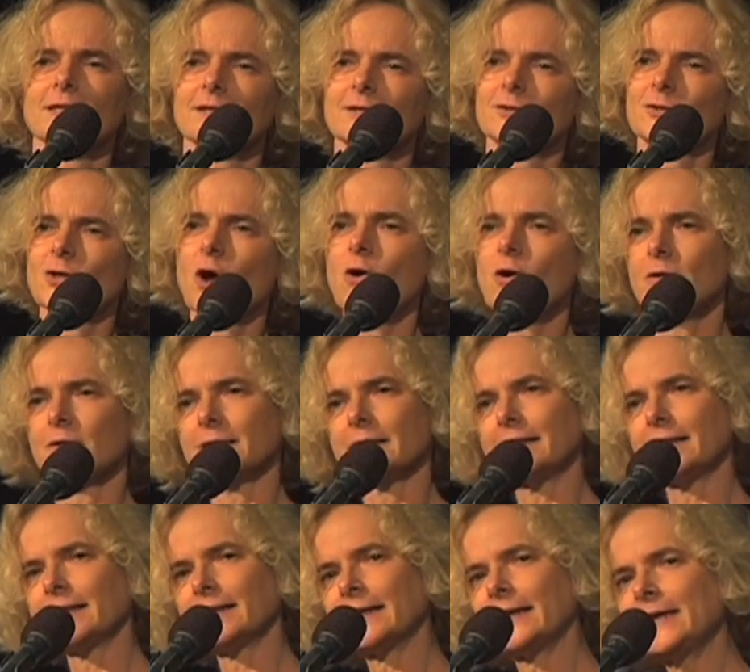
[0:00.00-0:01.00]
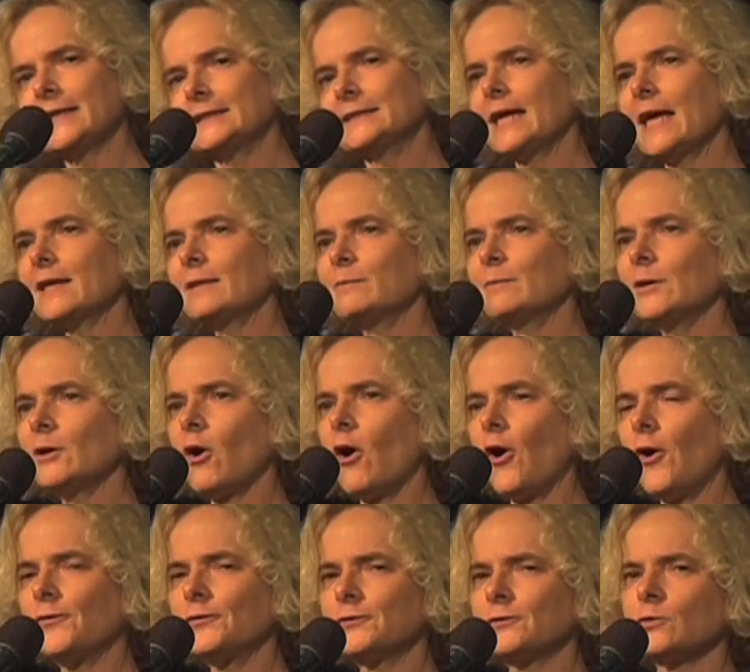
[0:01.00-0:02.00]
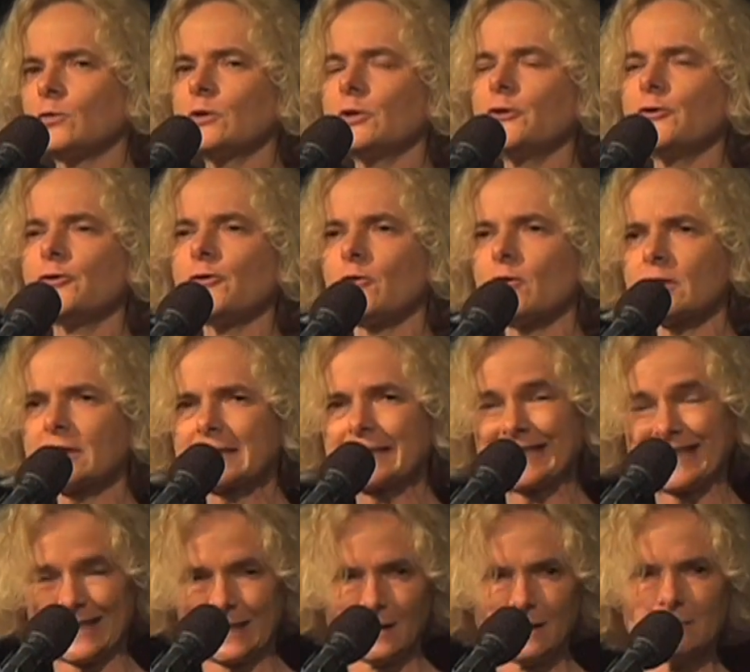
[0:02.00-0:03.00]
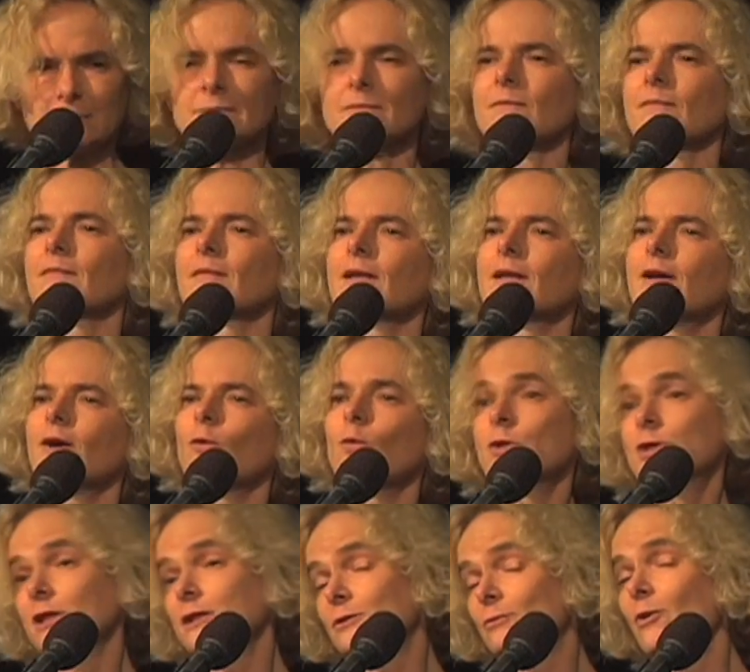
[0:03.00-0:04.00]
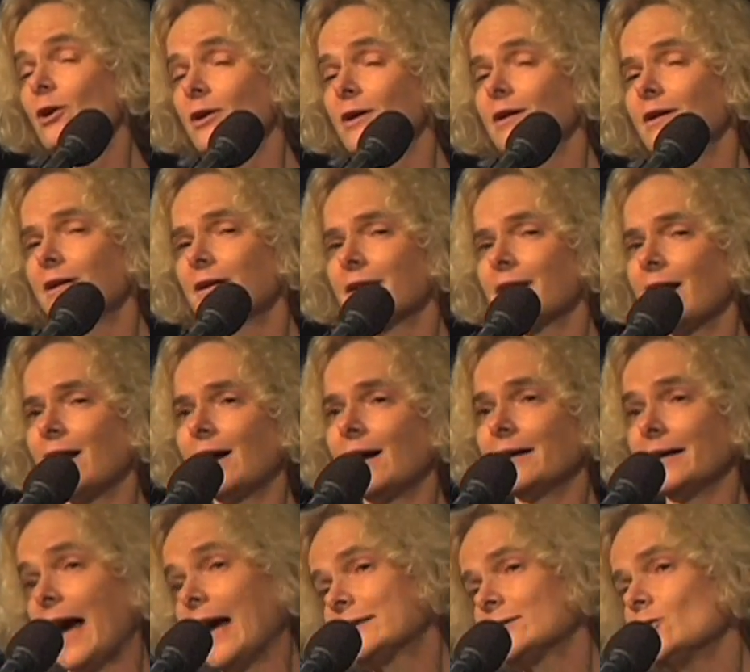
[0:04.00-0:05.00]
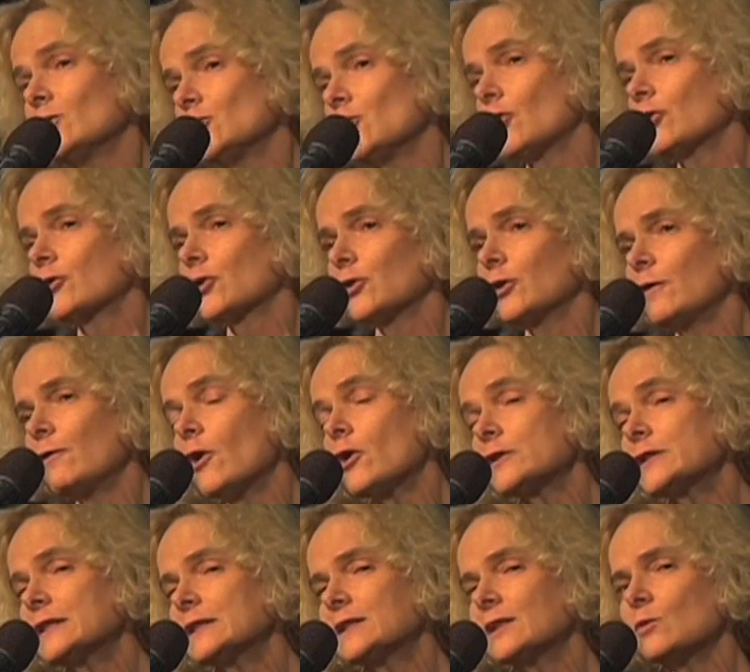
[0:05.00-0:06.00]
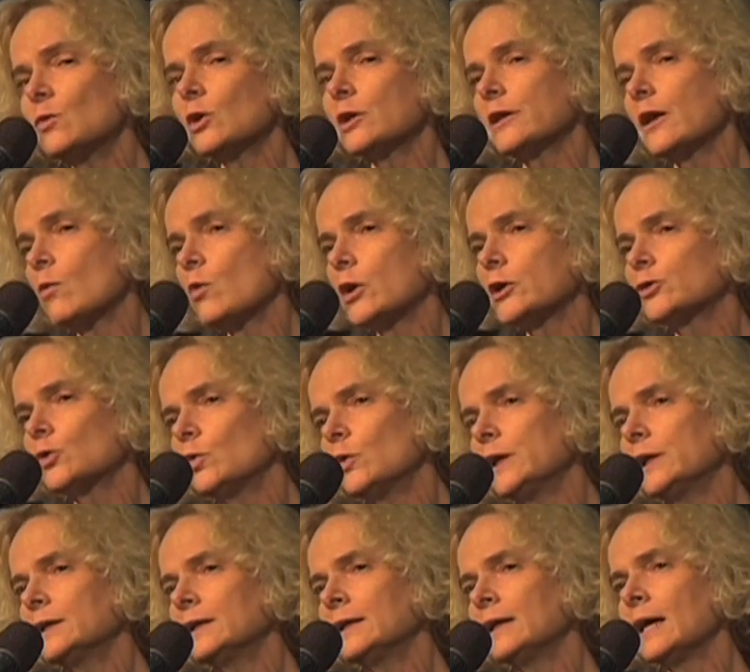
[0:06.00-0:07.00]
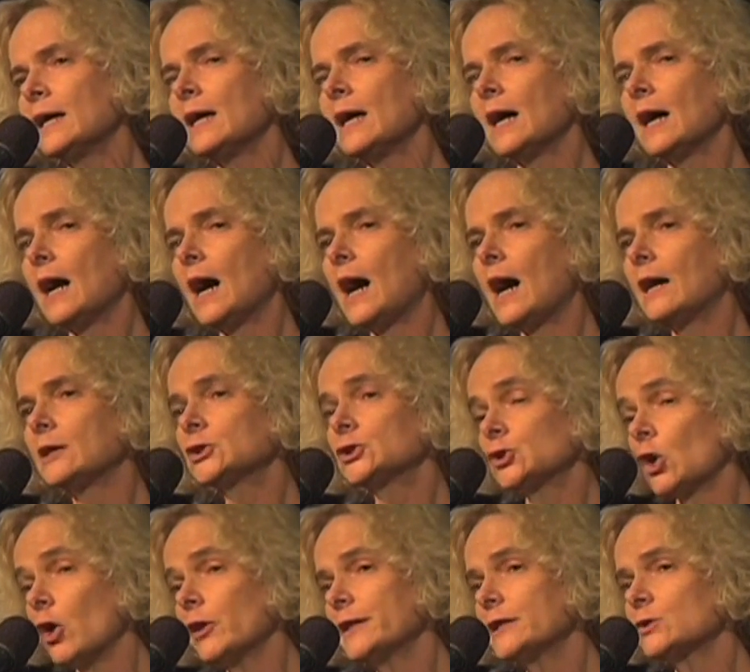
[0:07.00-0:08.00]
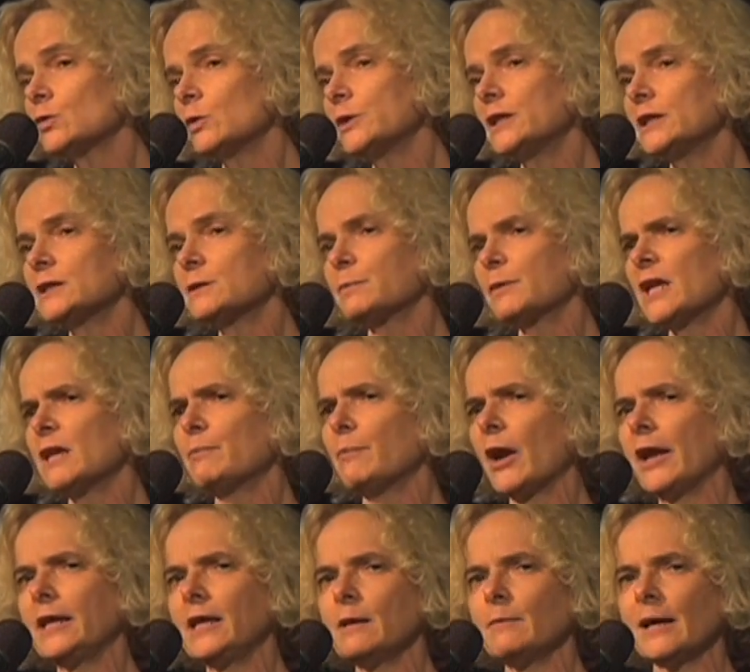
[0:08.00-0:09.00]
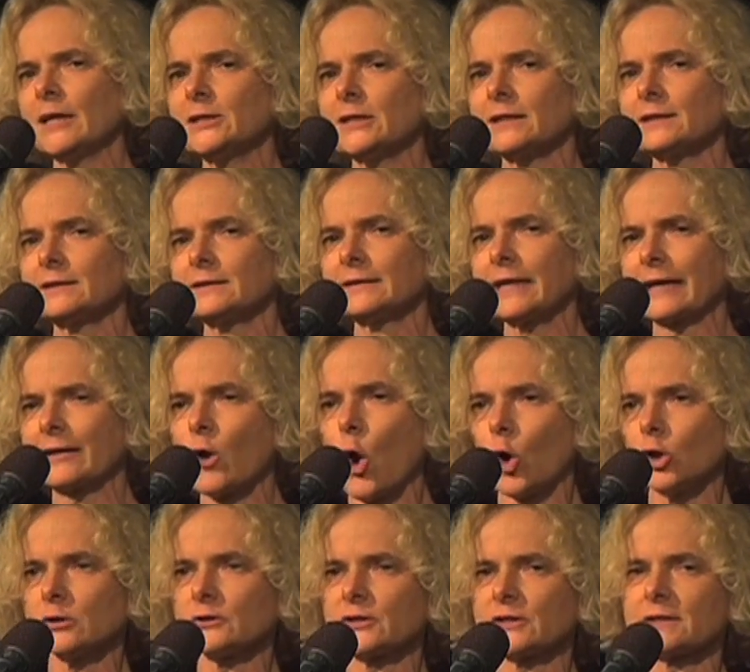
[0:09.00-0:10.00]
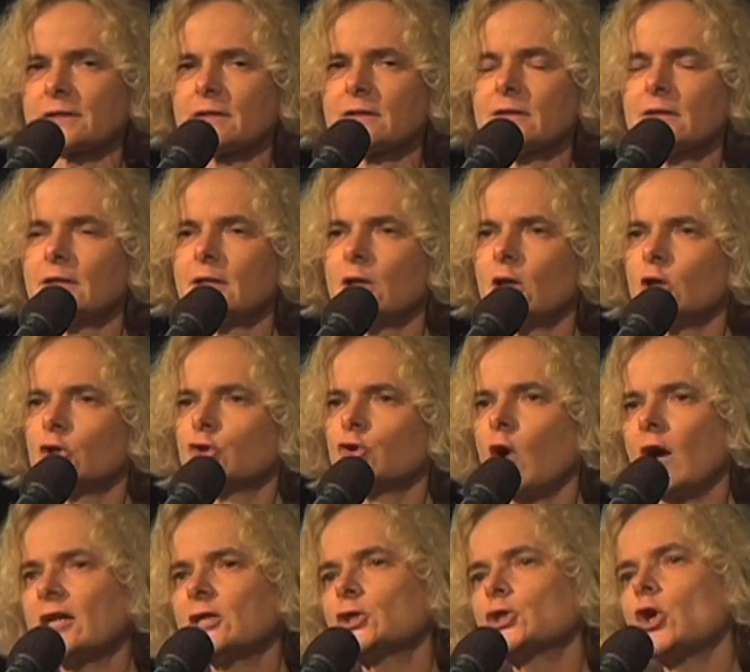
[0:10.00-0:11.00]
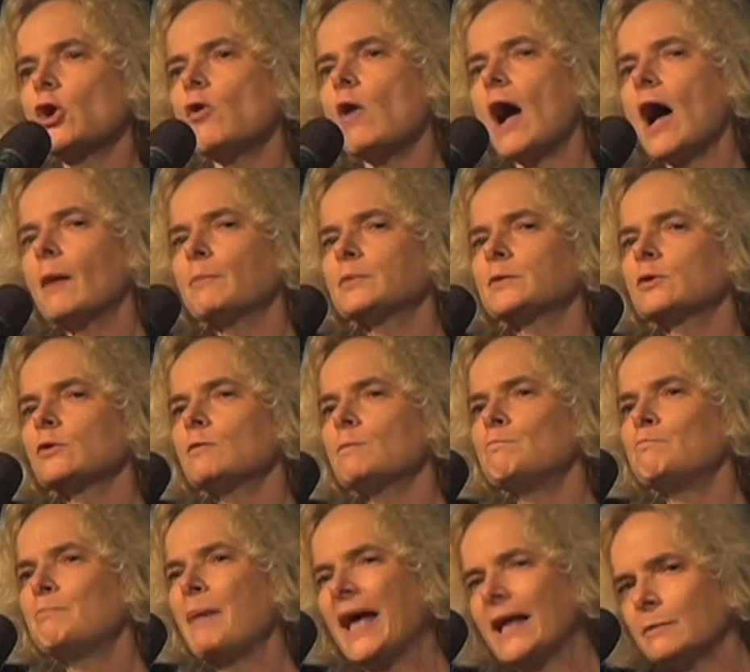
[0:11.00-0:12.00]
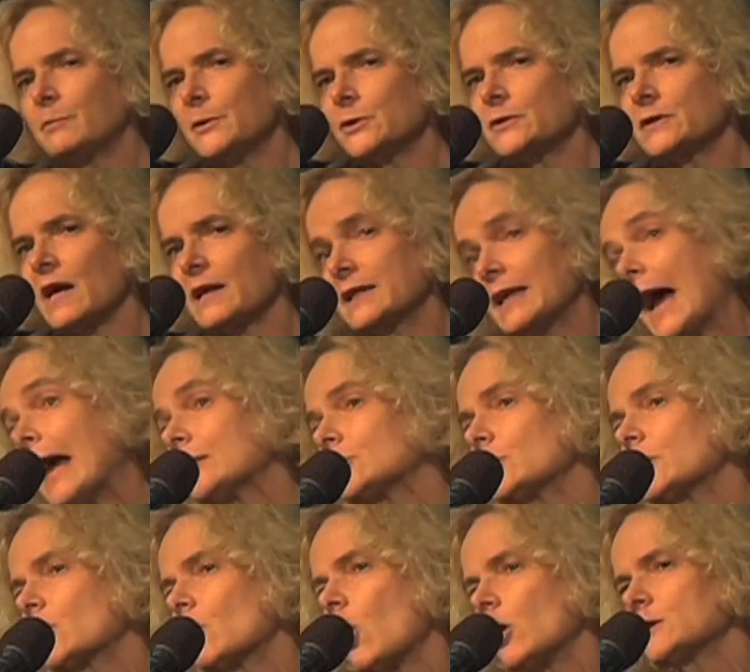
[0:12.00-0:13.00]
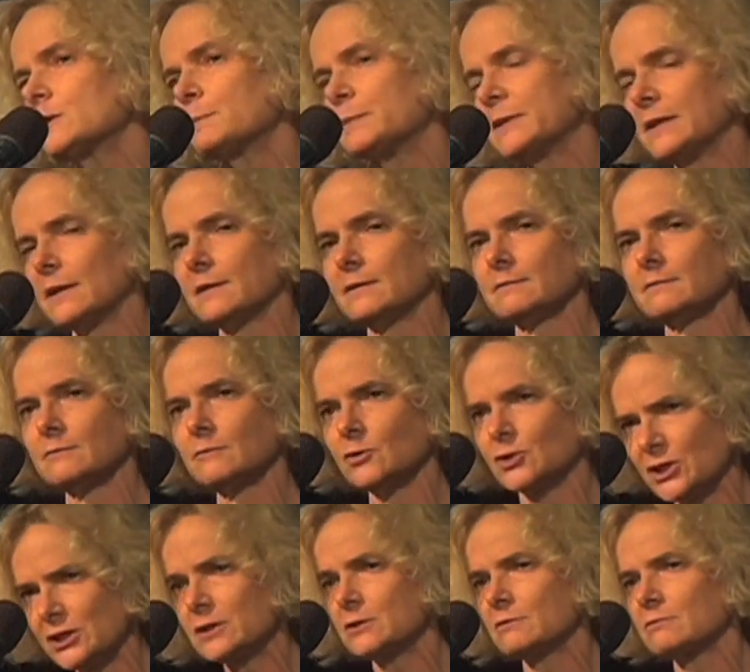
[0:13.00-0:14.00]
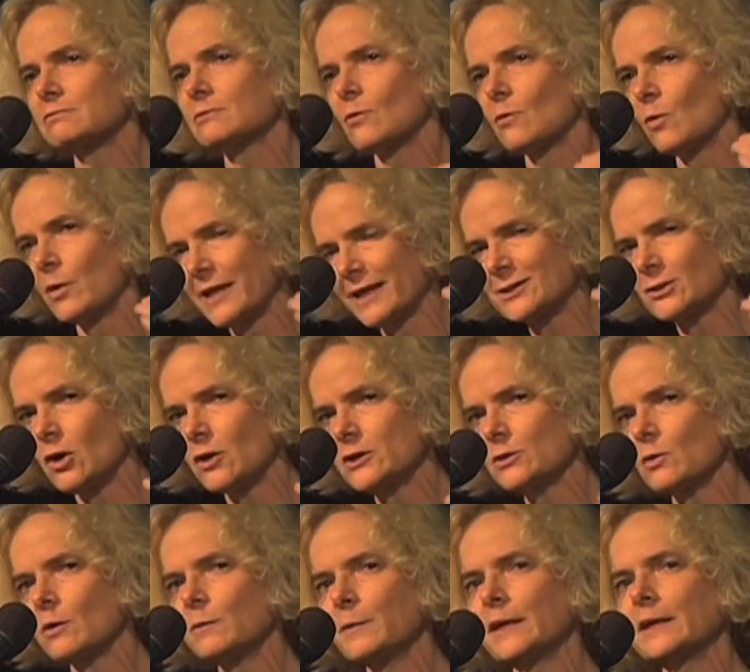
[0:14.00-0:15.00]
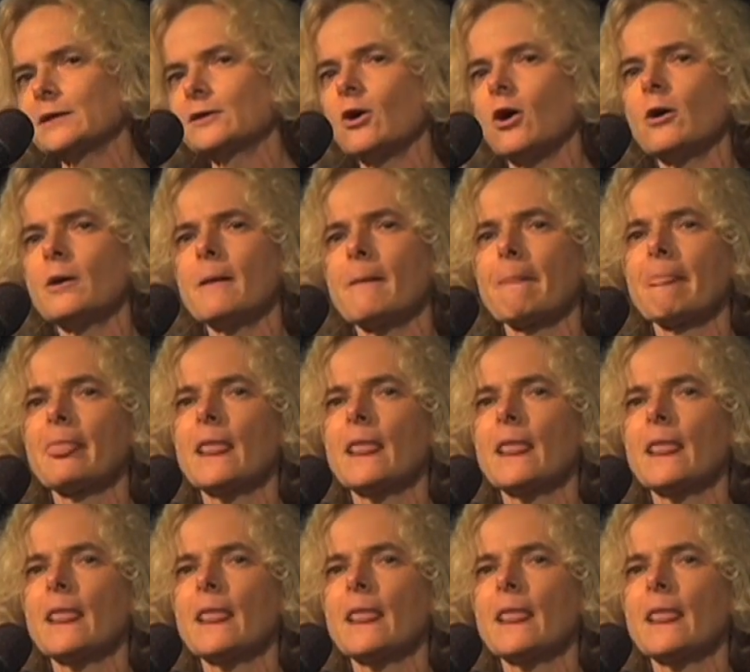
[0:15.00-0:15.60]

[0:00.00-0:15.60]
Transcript: So he sent me off to New York City, which is where, uh, at New York University, where they were doing uh, studies with these brain imaging technologies. So I show up to Bellevue Psychiatric Hospital, which is where the studies were being done.